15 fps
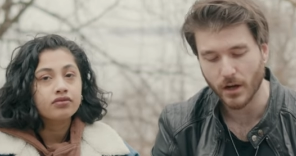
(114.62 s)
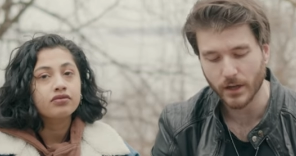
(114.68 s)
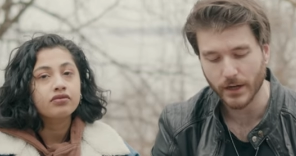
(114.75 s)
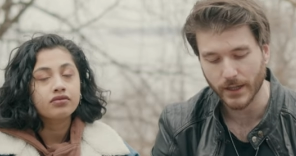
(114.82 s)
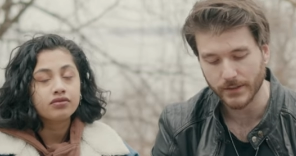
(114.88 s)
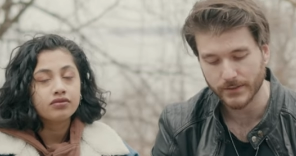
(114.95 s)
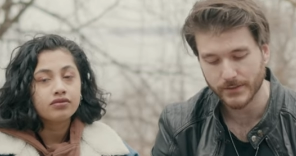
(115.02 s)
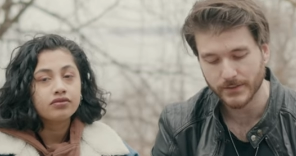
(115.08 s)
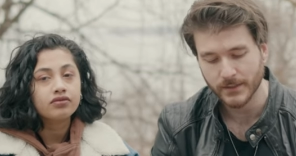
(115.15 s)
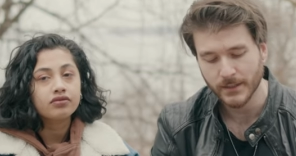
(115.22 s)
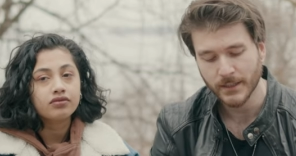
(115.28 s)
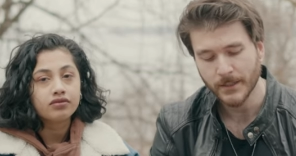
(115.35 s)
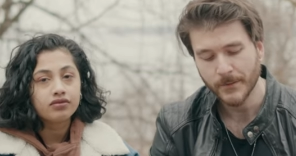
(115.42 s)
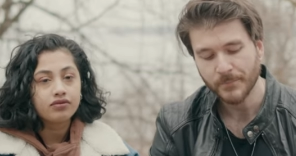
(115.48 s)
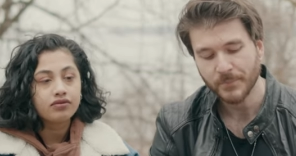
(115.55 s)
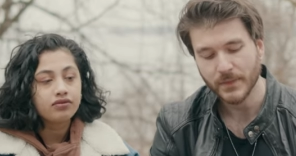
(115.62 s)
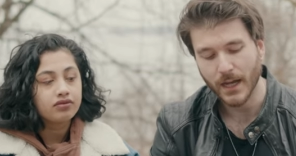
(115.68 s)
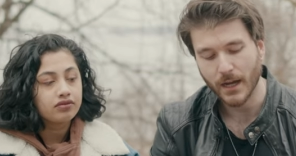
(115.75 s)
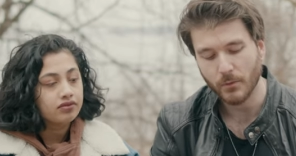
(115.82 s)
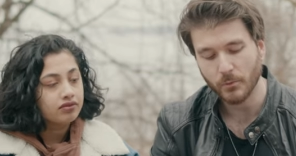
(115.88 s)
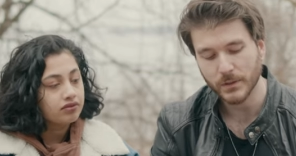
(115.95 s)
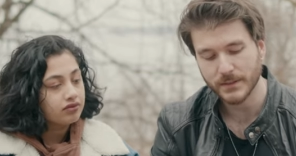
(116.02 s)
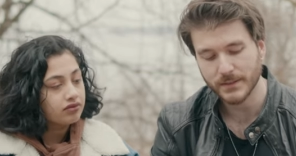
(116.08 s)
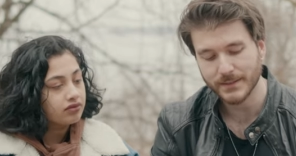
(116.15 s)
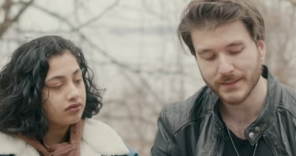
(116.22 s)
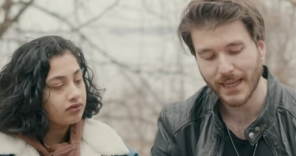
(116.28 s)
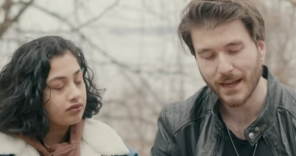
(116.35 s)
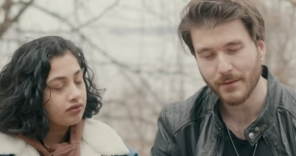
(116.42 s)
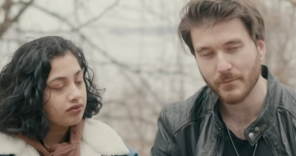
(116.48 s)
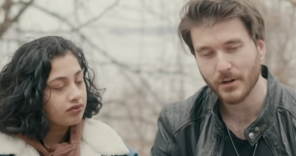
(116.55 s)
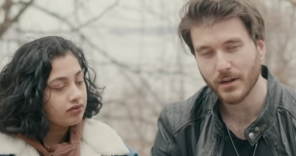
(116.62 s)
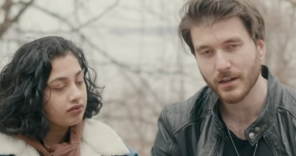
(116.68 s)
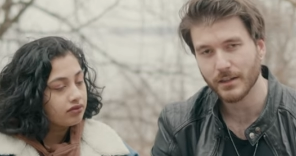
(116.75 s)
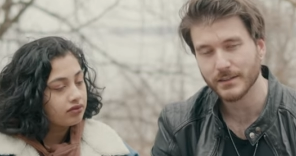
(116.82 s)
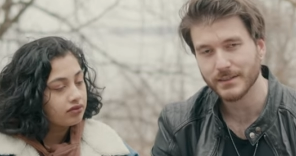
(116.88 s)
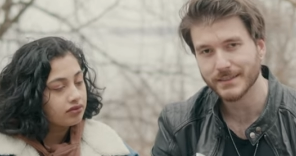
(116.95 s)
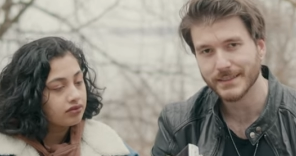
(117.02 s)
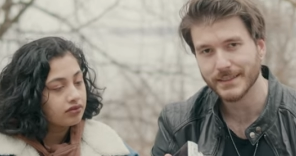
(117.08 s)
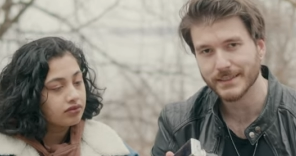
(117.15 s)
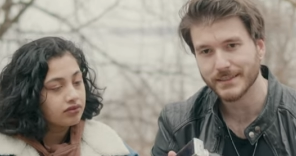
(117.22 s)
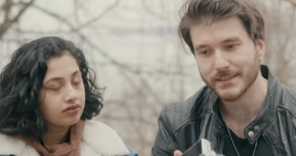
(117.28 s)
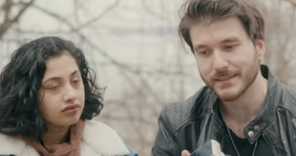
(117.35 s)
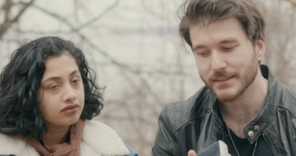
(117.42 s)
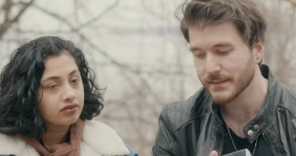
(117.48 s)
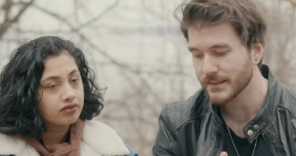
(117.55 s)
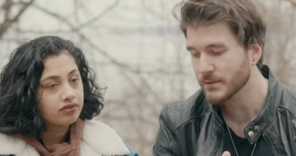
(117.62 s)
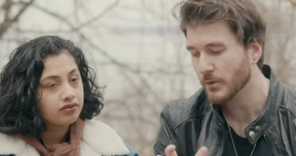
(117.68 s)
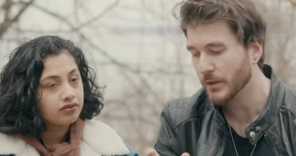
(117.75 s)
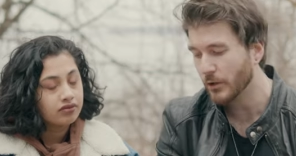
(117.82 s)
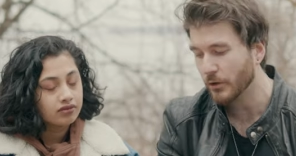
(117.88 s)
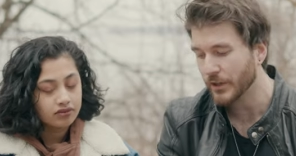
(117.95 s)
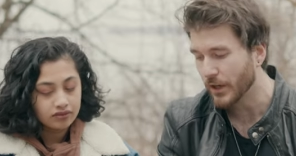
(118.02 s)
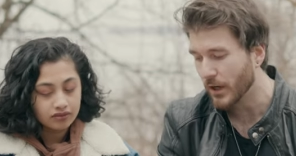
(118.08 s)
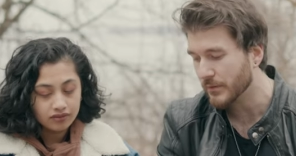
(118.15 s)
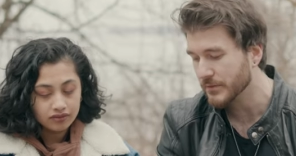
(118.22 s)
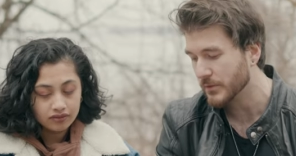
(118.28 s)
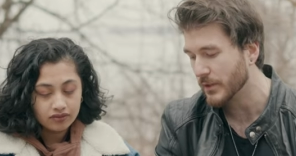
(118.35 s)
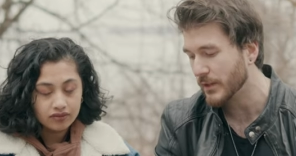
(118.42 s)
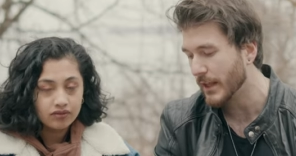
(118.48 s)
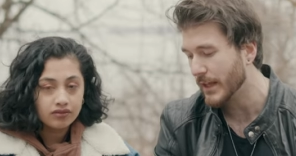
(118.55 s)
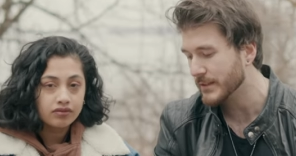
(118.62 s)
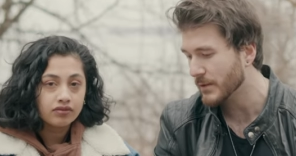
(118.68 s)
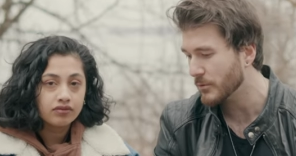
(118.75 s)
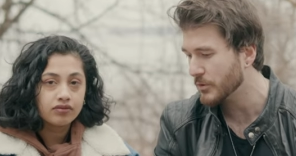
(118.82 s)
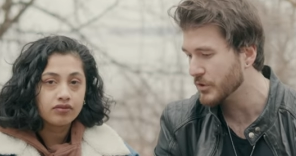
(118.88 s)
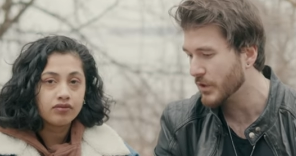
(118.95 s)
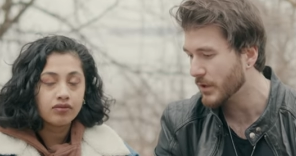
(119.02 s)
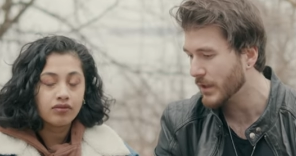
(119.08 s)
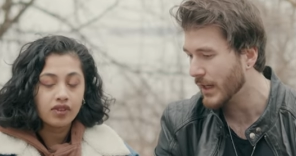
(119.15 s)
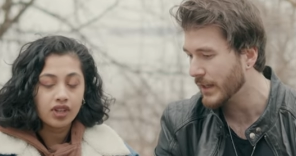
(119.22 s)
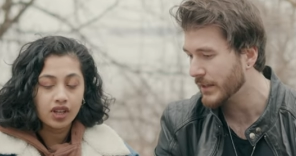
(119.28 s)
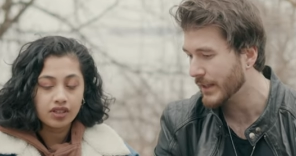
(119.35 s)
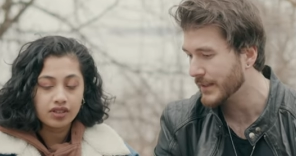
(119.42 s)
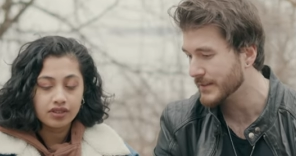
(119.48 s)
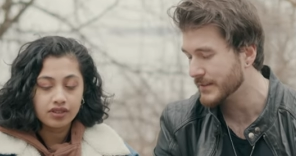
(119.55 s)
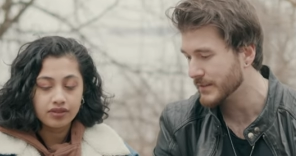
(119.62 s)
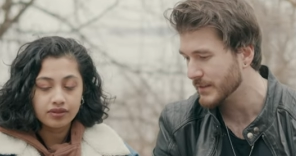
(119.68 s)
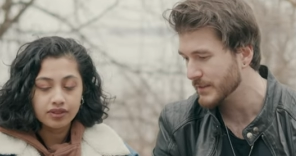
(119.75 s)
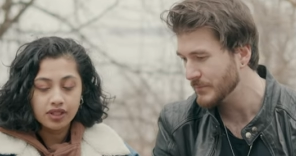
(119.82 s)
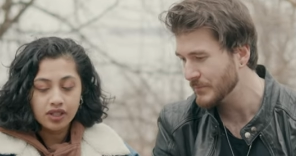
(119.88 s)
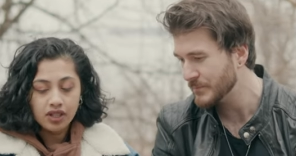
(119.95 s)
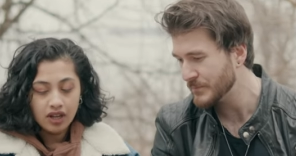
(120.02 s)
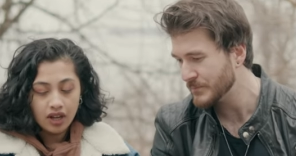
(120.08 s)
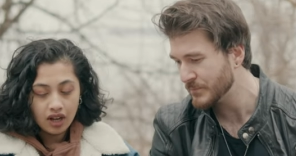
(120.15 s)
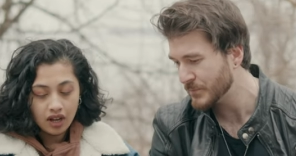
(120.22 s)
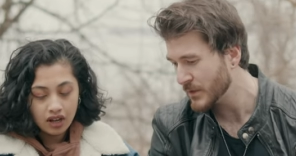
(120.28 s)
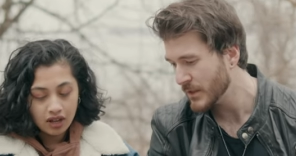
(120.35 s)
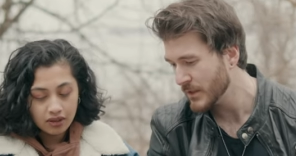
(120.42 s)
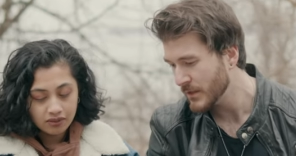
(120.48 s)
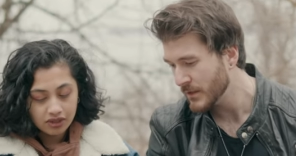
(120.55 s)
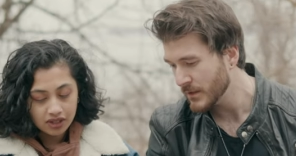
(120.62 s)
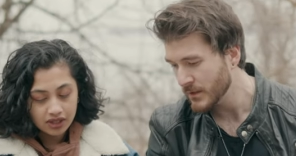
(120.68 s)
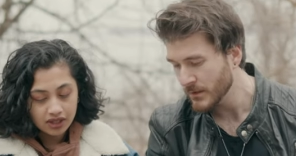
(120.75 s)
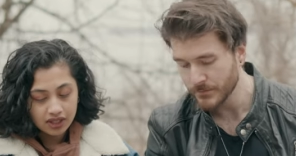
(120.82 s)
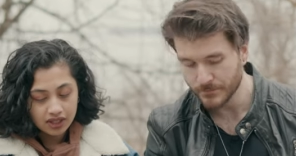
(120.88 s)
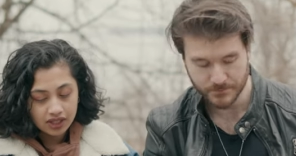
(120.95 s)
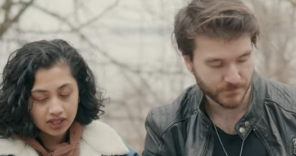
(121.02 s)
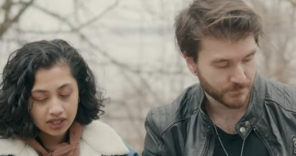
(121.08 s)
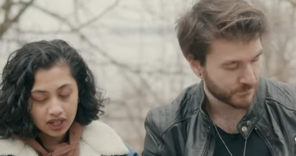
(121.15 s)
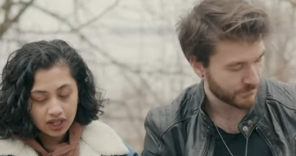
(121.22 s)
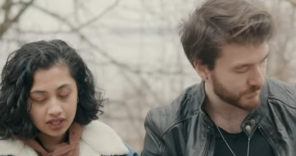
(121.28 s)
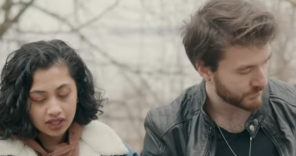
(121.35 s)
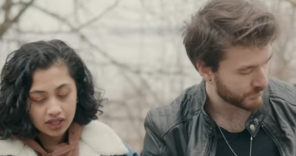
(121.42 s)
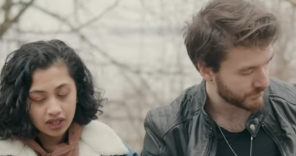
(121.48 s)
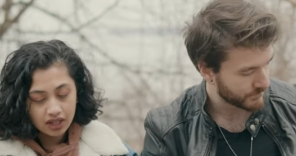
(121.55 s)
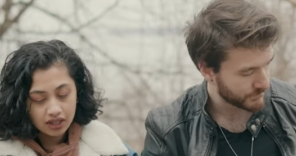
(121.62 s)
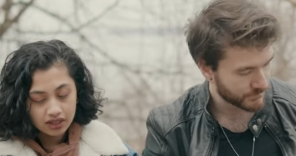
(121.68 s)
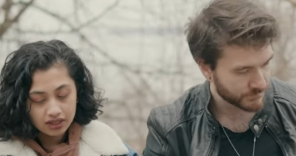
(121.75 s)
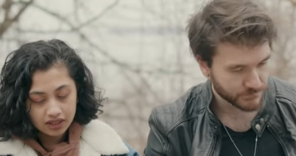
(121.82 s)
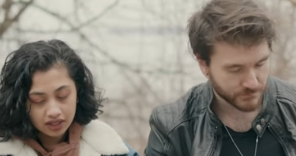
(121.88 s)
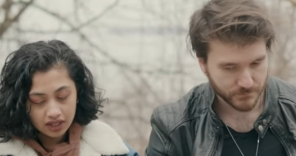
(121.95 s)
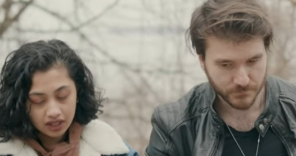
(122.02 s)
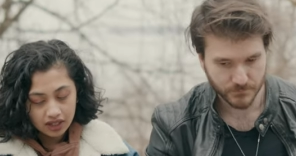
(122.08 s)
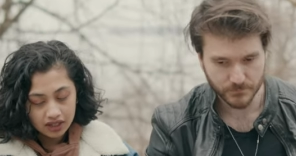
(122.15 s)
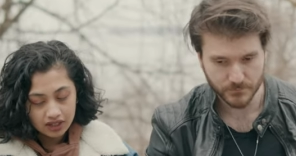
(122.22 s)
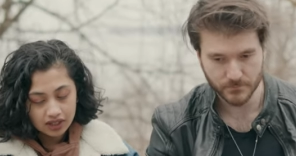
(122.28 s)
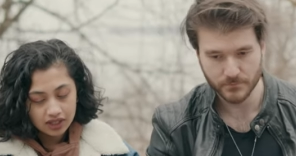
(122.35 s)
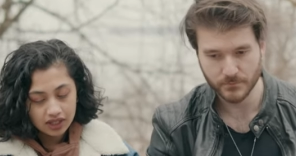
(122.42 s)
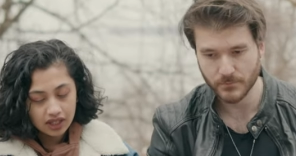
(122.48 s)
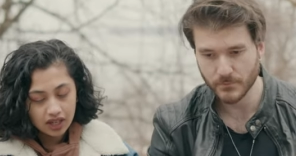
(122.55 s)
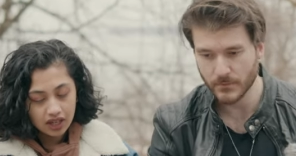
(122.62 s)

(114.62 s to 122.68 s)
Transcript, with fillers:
Speaker 1: on it. Now with this camera, since this one already comes with a lens, uh, which kind of lens is it?
Speaker 2: Um, so this is a Zeiss lens. It's